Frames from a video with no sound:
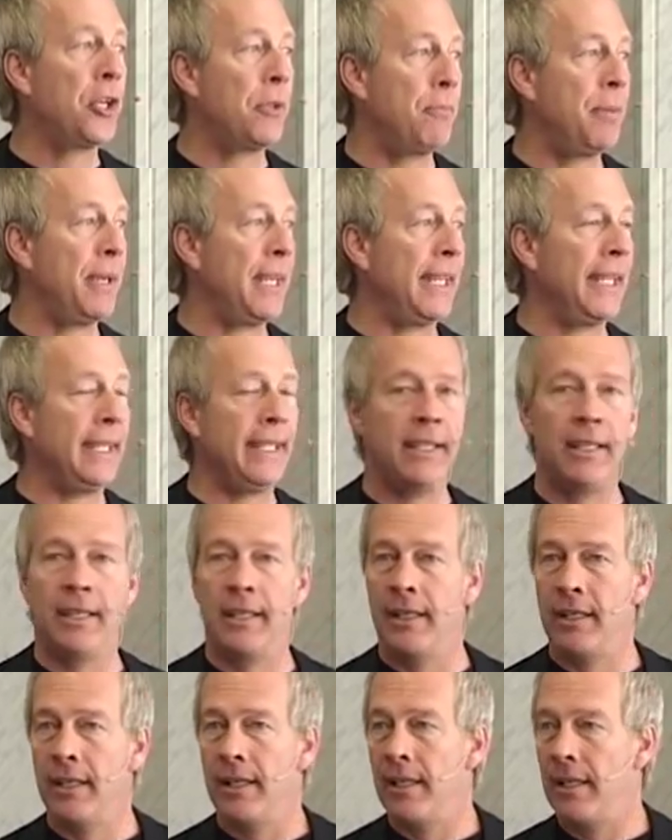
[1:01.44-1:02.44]
could be
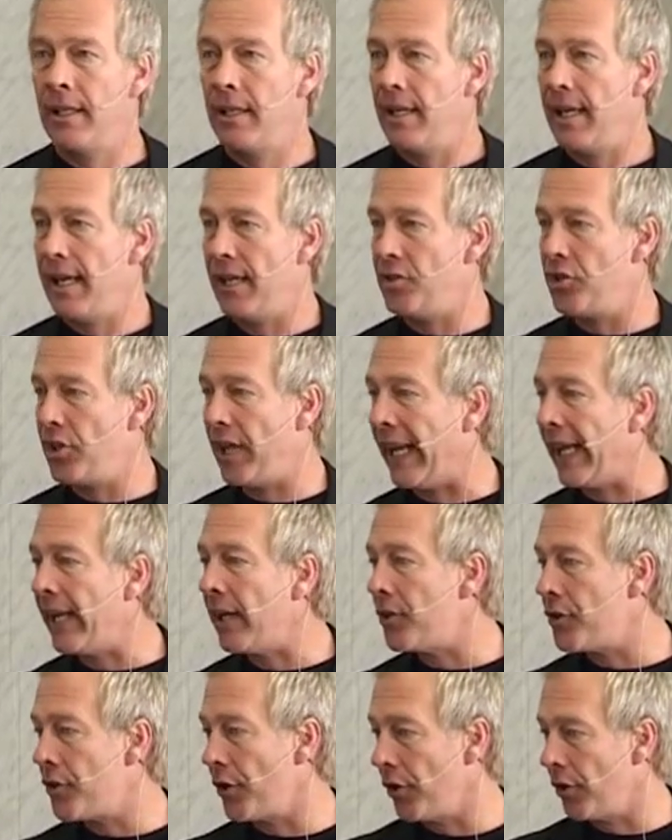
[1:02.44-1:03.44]
a
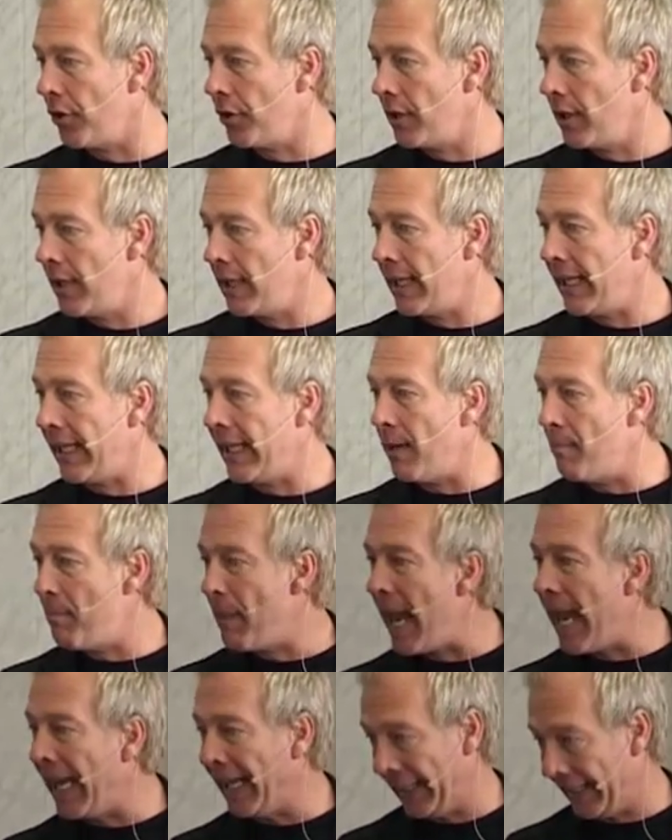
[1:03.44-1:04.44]
janitor in a
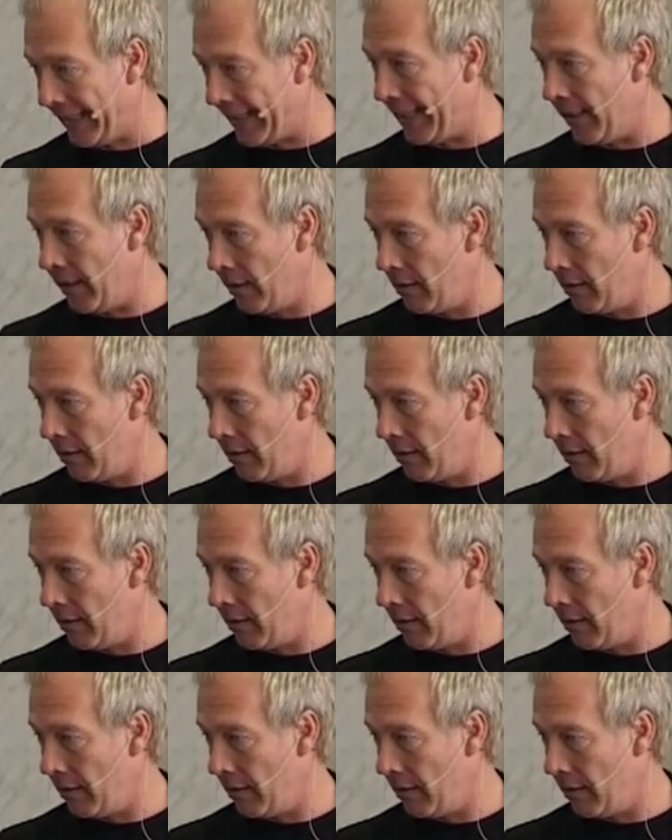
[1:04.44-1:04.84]
bank,